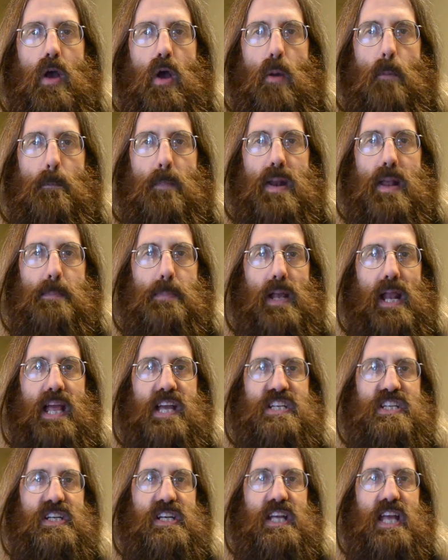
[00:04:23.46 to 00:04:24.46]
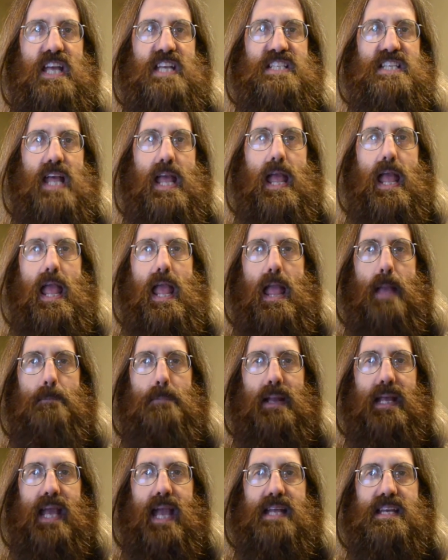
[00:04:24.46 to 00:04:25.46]
Manipulation is
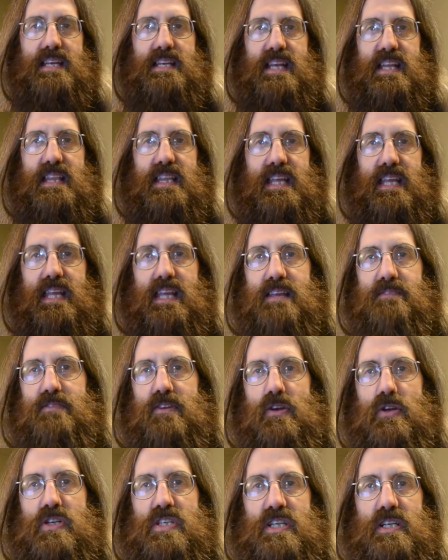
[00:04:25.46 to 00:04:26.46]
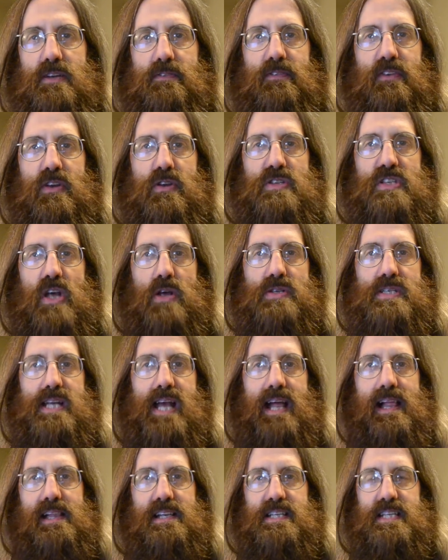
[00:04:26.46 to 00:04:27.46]
implicated in the evolution of
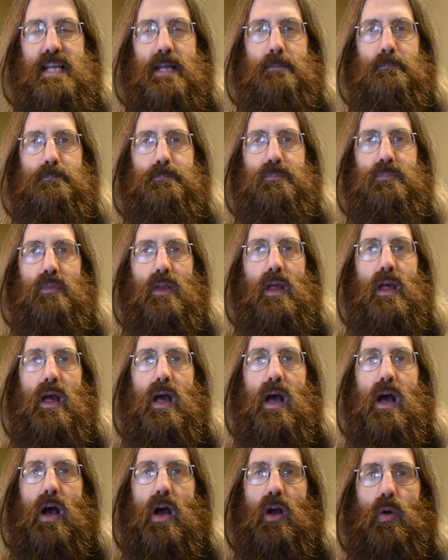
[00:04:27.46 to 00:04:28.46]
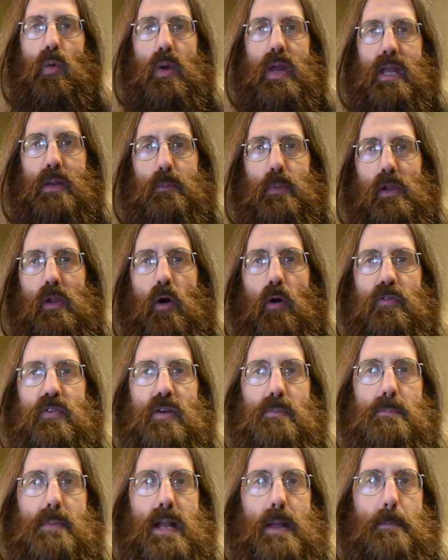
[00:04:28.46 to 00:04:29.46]
eusociality. A queen will
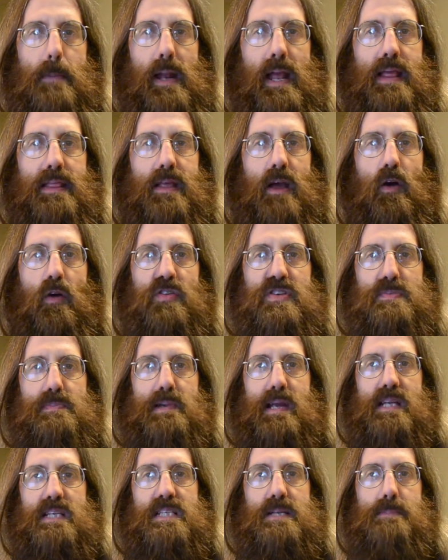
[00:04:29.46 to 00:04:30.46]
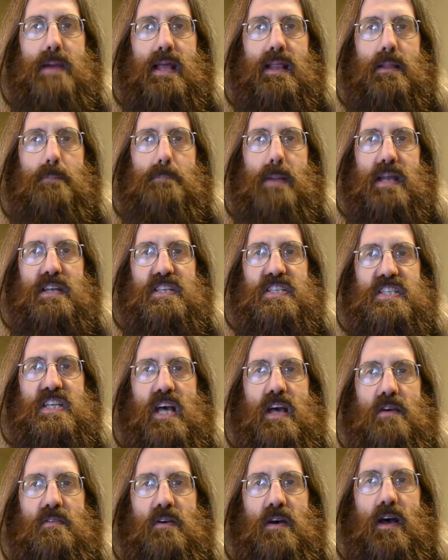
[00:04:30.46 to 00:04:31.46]
often manipulate their offspring to make them better
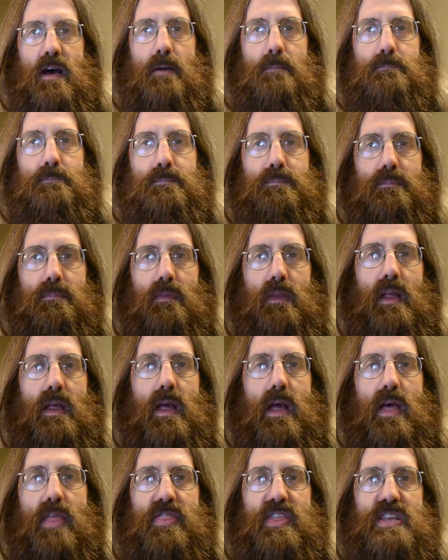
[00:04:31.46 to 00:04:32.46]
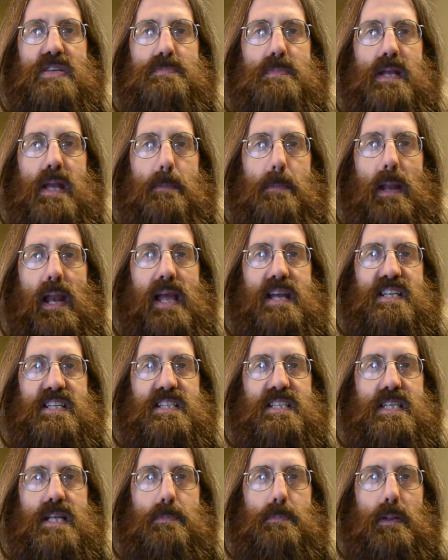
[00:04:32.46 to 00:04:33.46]
serve her. This manipulation
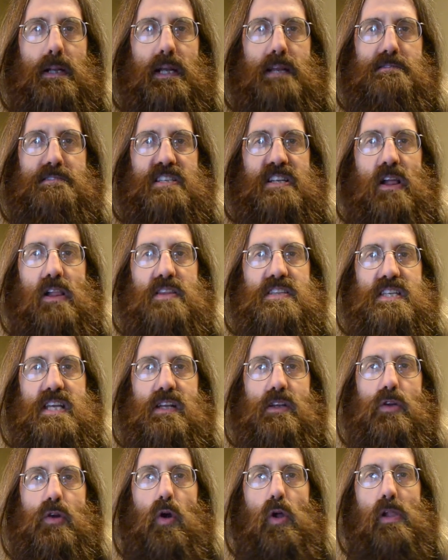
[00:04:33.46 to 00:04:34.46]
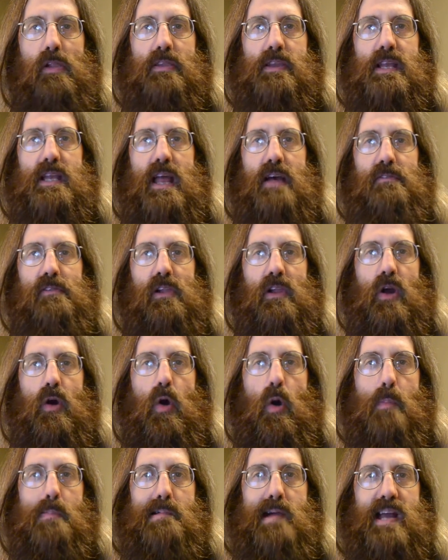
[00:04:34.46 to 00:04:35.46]
typically results in colony-level
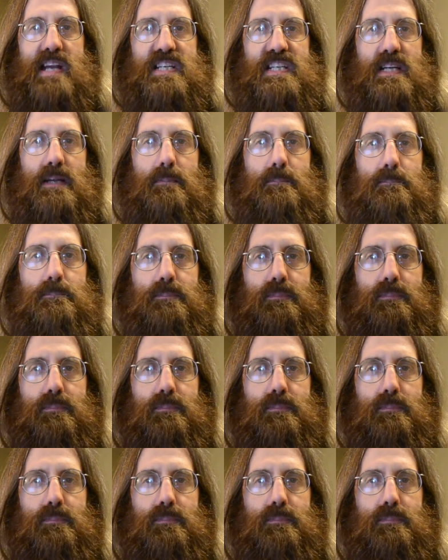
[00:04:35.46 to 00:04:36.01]
cooperation.